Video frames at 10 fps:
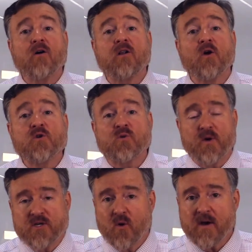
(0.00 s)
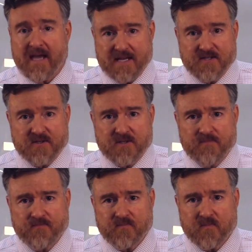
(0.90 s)
close were your guesses?
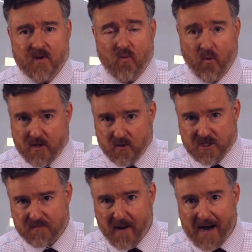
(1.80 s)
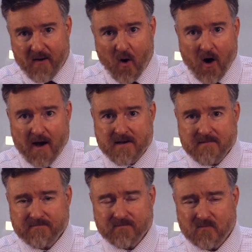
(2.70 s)
Were you spot on
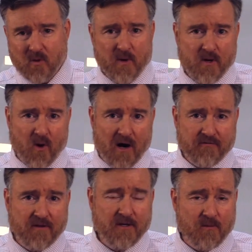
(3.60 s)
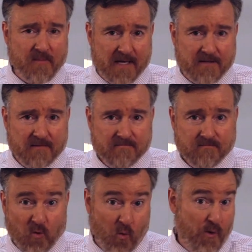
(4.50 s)
or were you off a little bit
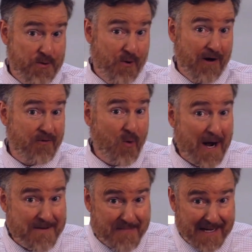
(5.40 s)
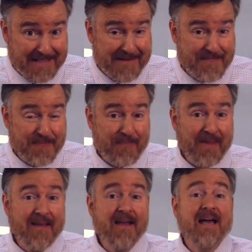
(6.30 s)
or were you off quite a bit?
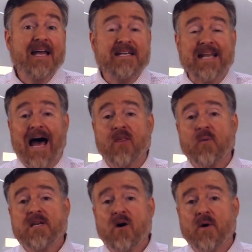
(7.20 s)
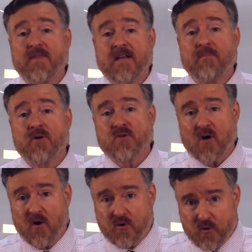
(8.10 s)
Now that we know what the numbers
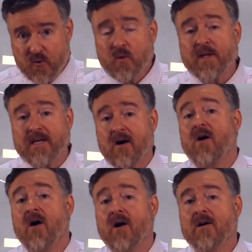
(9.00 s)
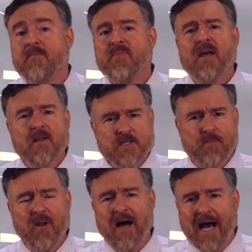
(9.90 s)
truly are, let's
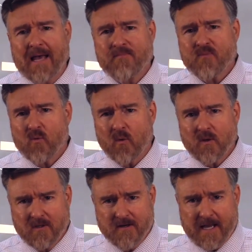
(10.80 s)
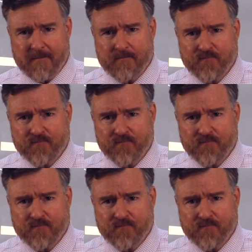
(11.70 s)
apply what we're learning